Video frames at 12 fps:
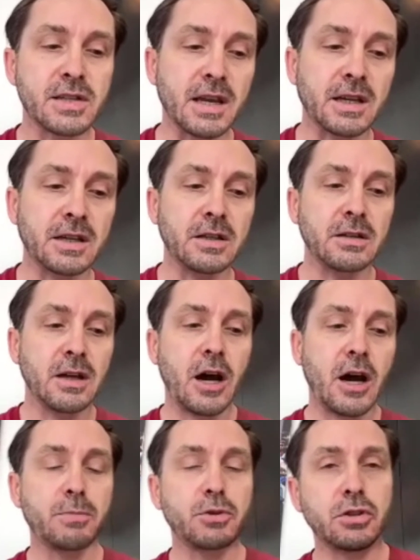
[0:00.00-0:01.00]
second
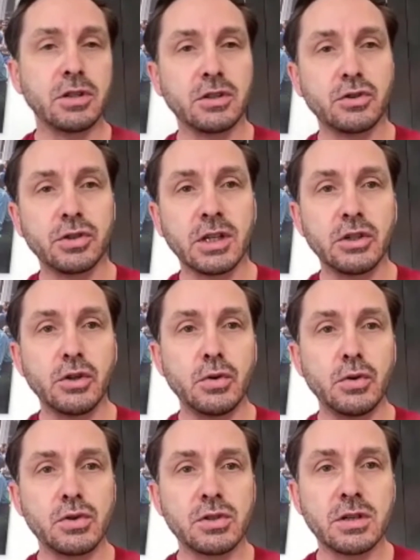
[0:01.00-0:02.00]
option that you can
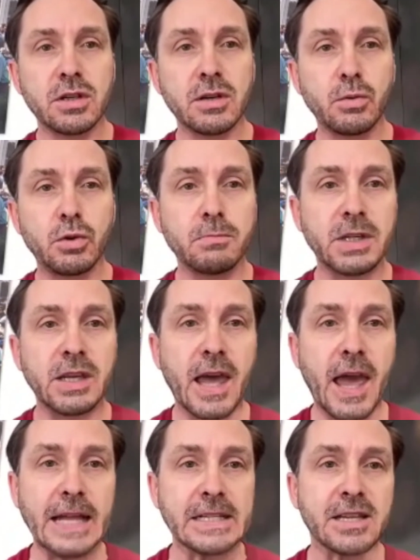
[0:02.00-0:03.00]
use, it would be
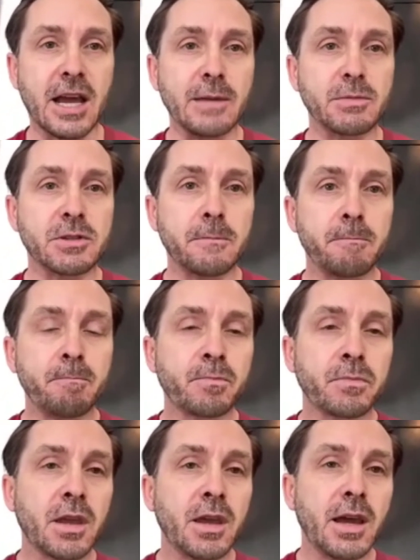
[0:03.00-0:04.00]
enzymes.
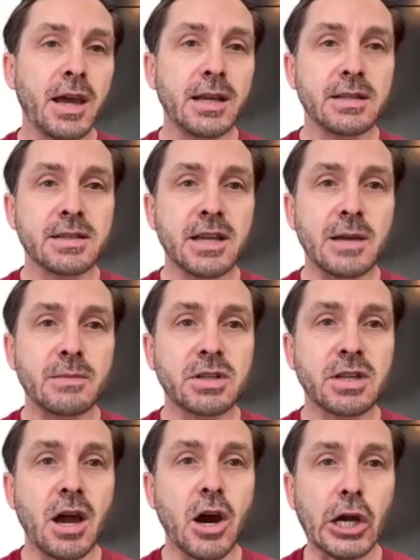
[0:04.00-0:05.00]
Enzymes
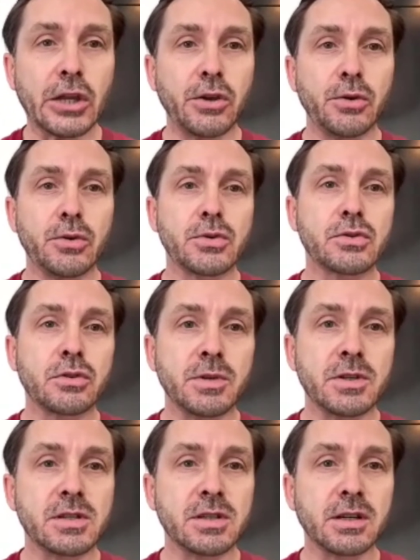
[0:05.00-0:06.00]
are used to
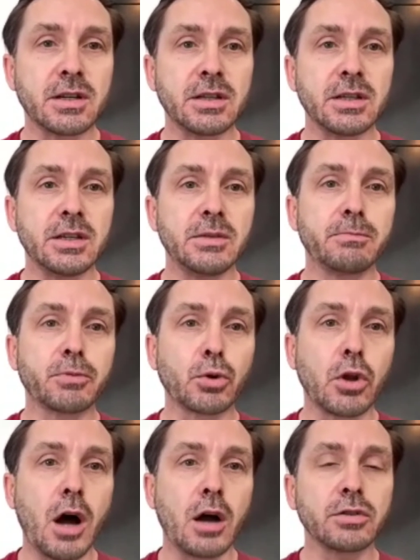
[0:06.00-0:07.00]
basically
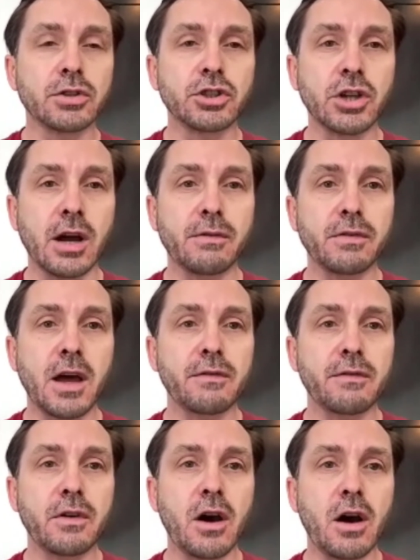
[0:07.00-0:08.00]
prolong the shelf life
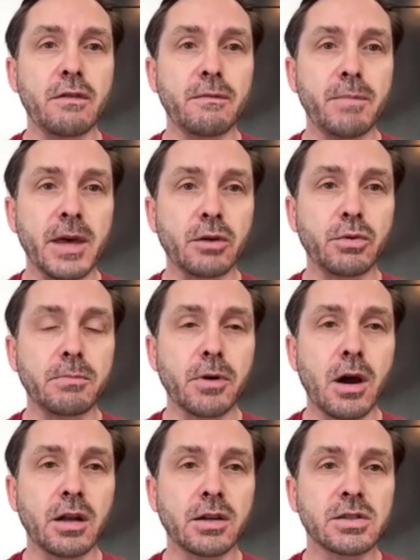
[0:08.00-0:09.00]
of bakery
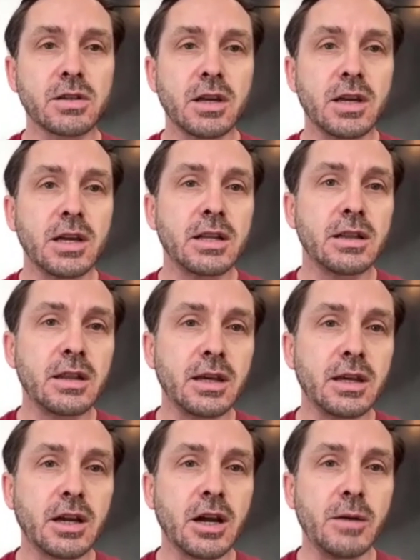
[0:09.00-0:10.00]
products.
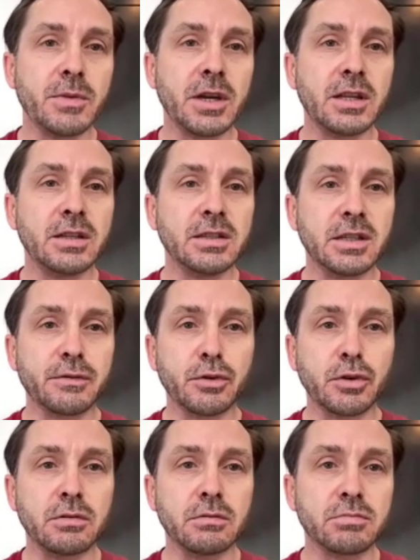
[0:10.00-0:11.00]
They come in
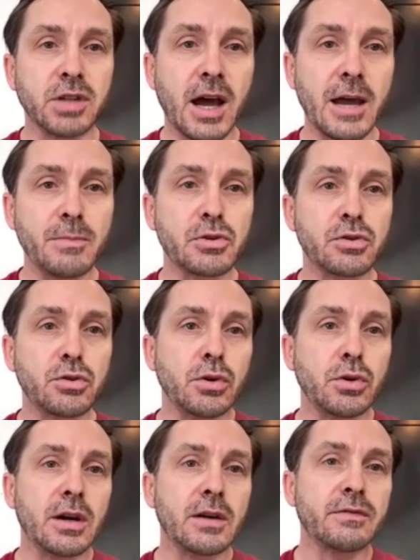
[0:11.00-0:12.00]
different types. You
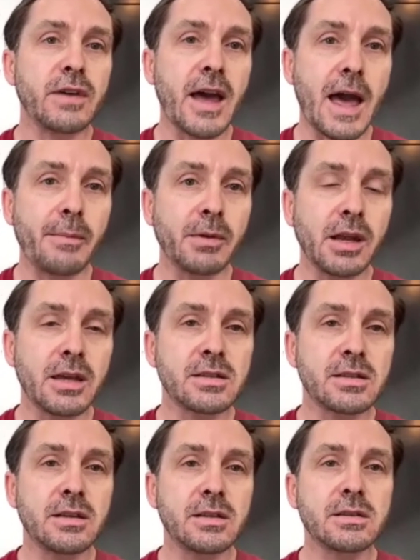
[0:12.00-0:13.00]
have
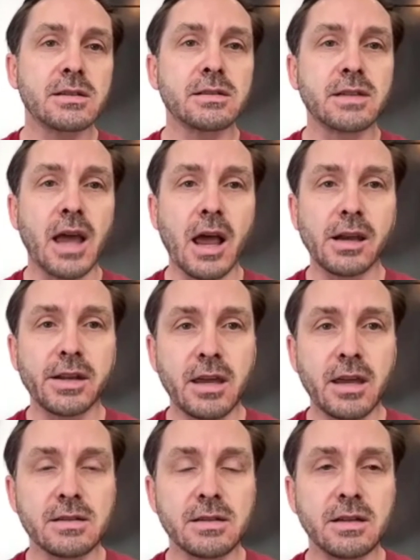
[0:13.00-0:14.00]
amylases,
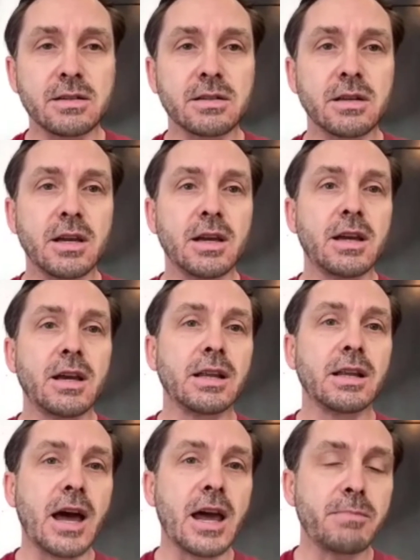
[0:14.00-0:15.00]
xylenases,
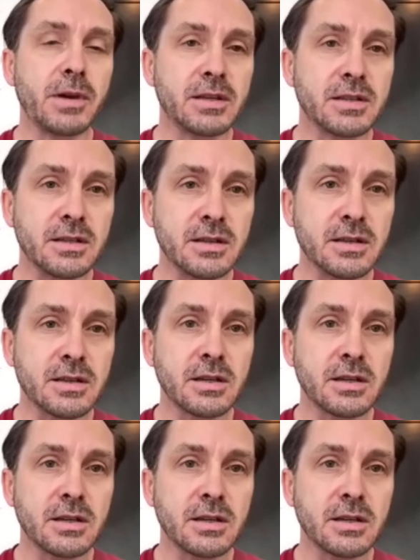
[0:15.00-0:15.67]
lipases,